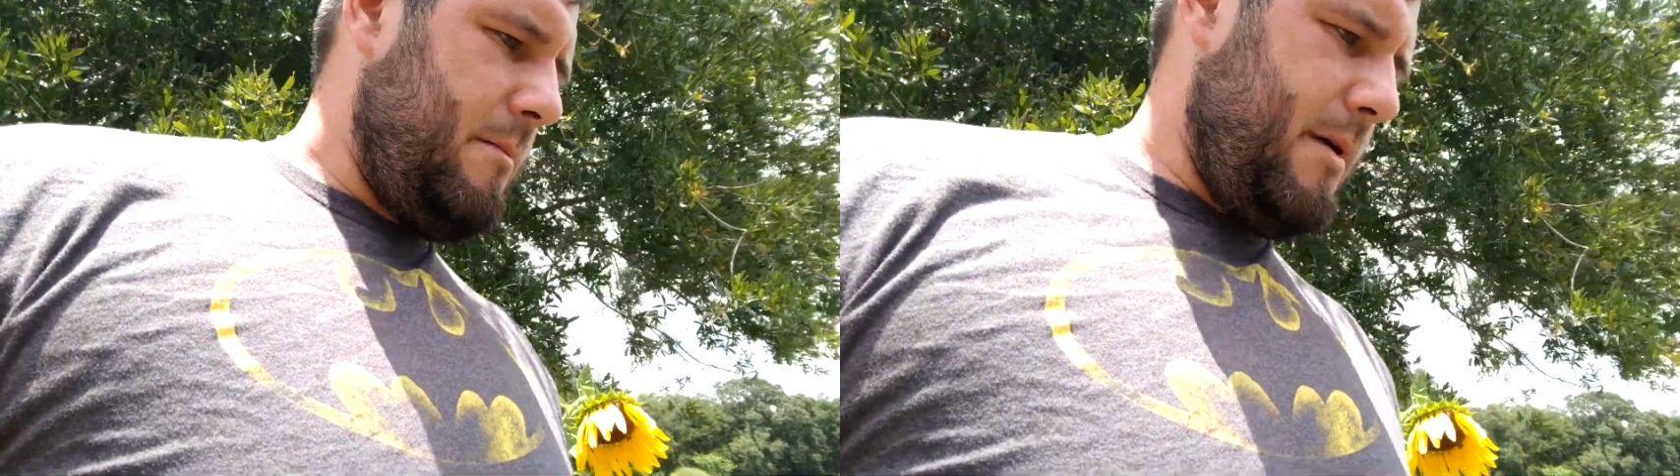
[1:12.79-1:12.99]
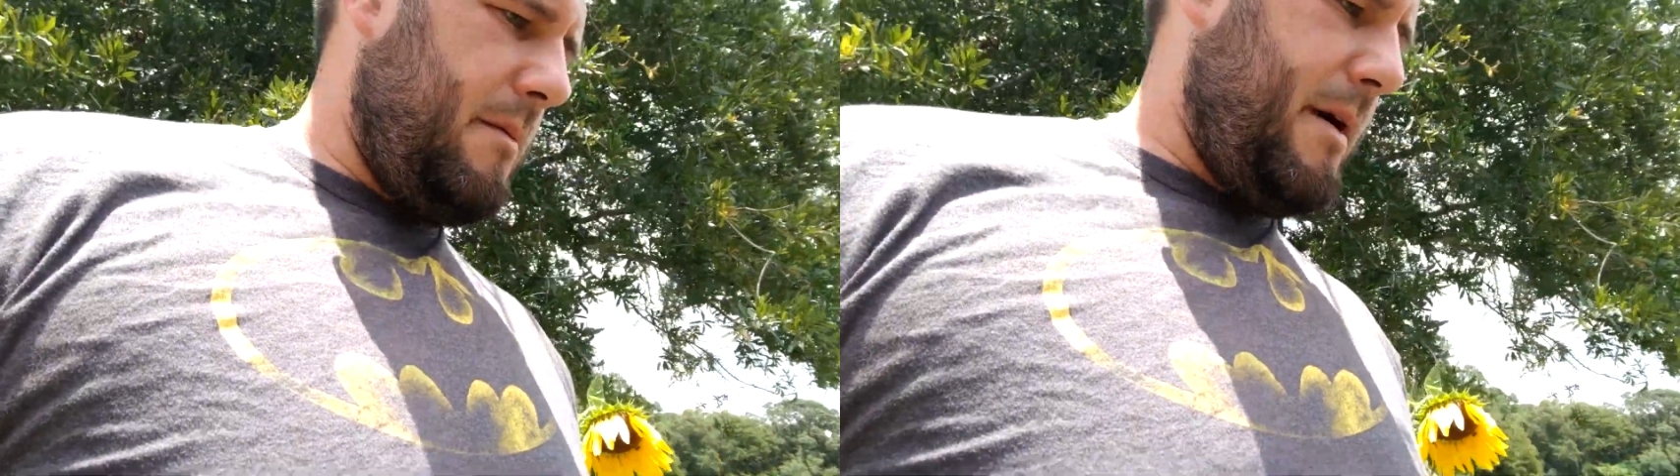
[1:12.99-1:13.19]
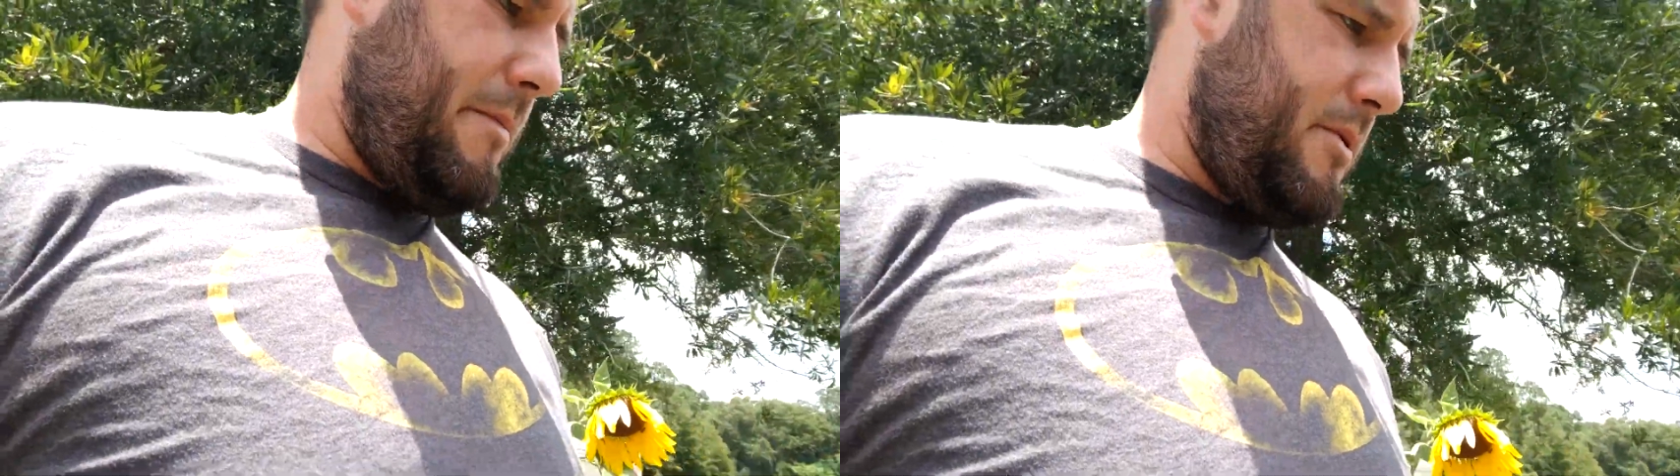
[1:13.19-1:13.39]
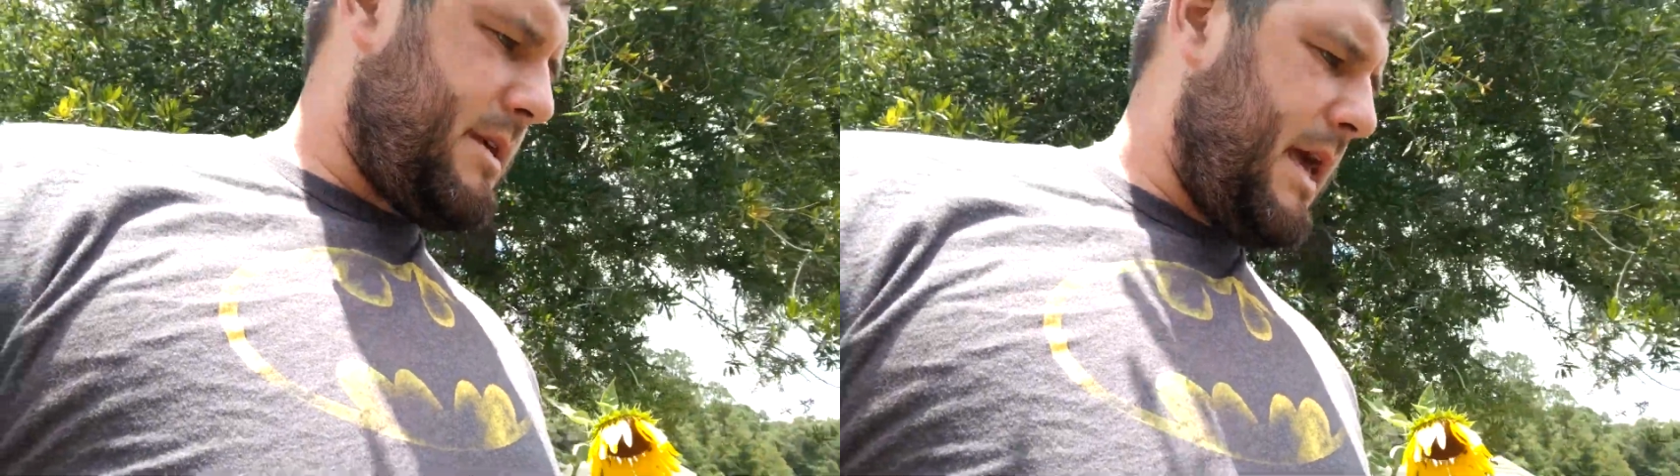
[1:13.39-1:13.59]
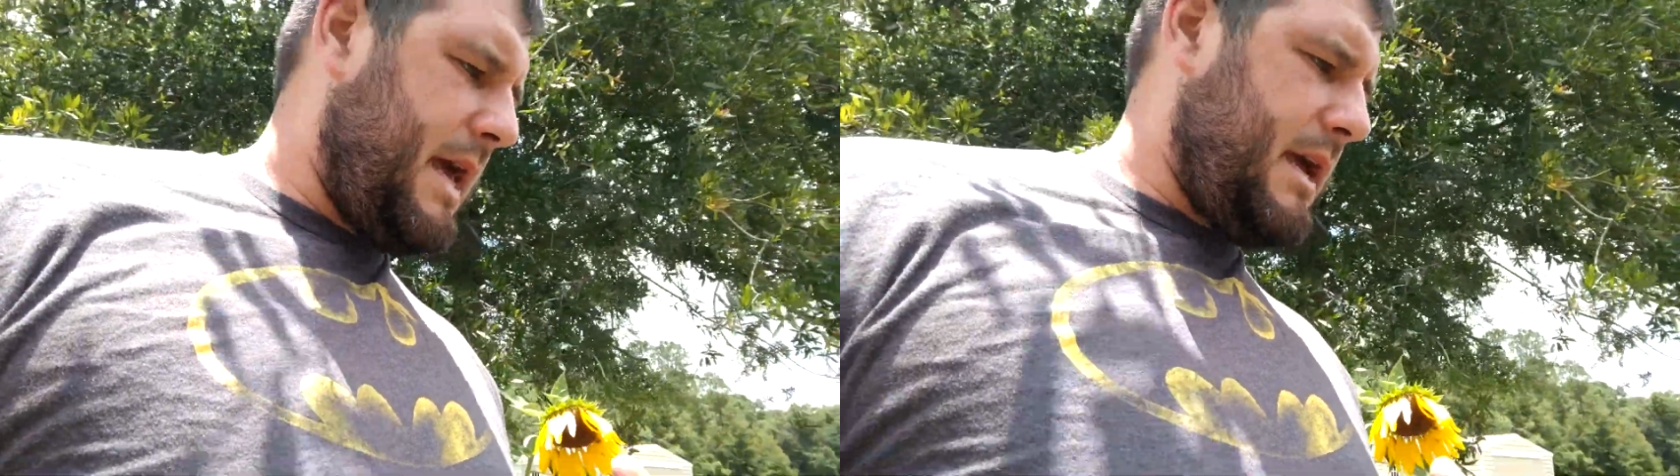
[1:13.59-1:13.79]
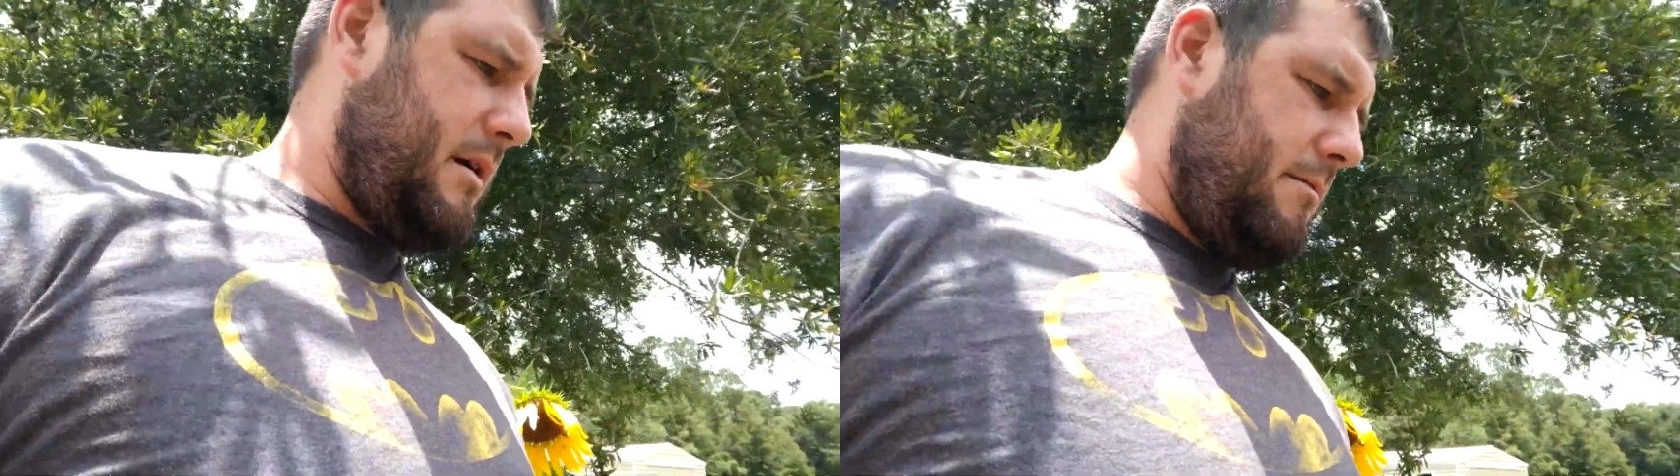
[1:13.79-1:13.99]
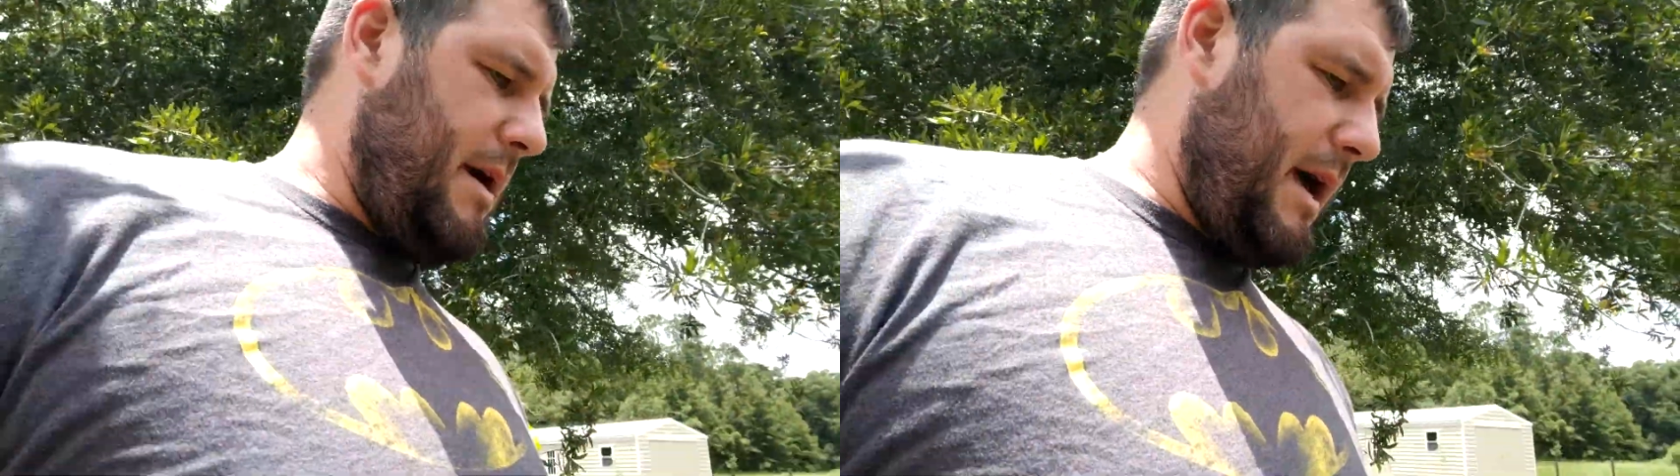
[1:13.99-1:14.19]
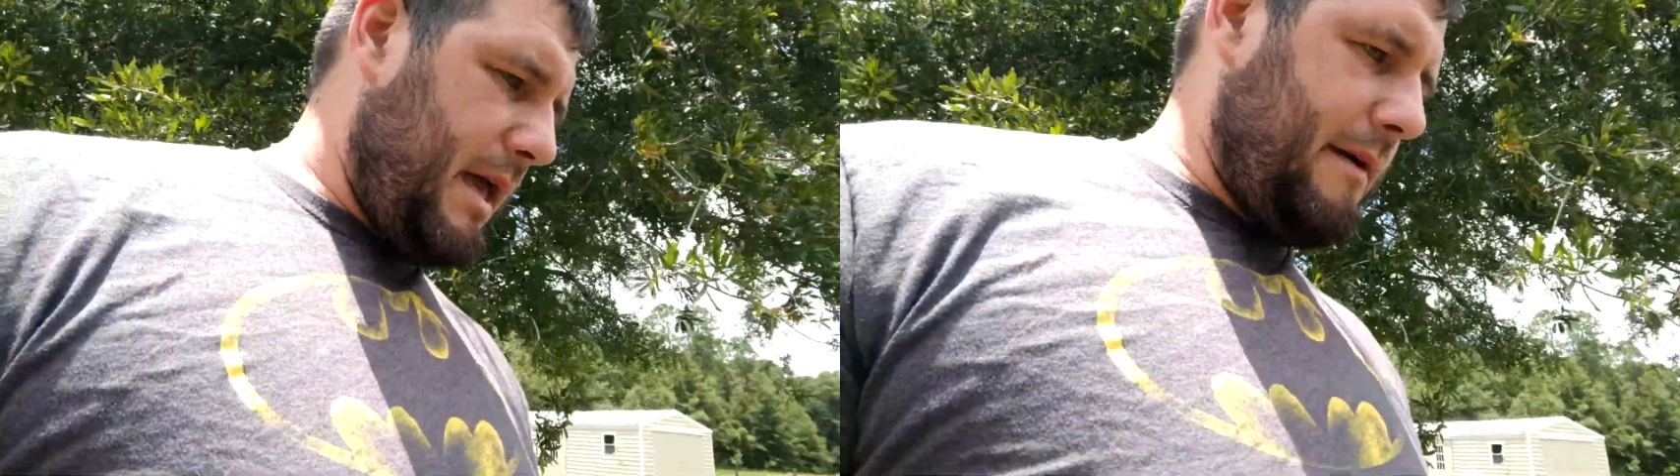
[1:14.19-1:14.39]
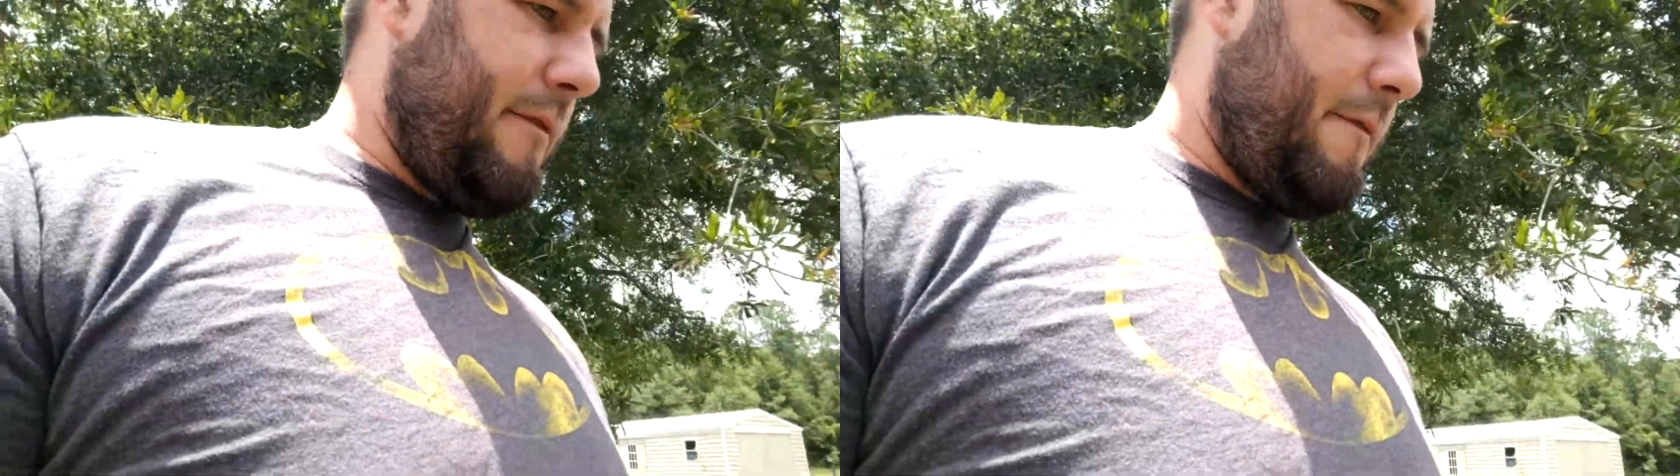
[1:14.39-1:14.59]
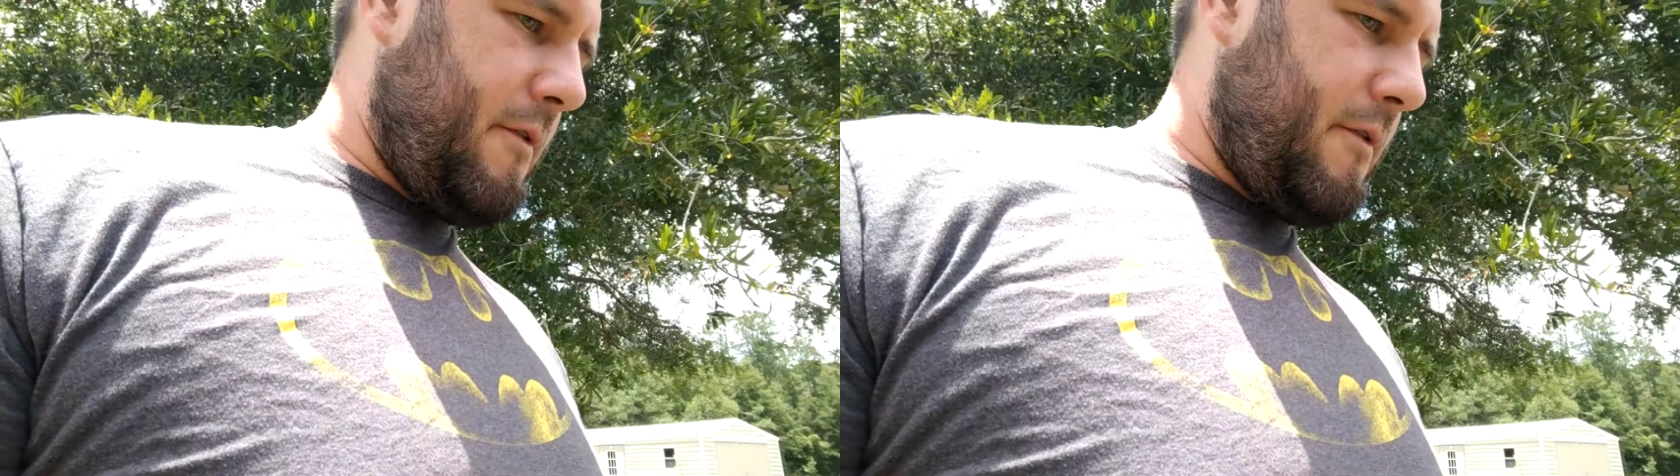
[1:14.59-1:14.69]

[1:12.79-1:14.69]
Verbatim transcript: bell peppers can come back after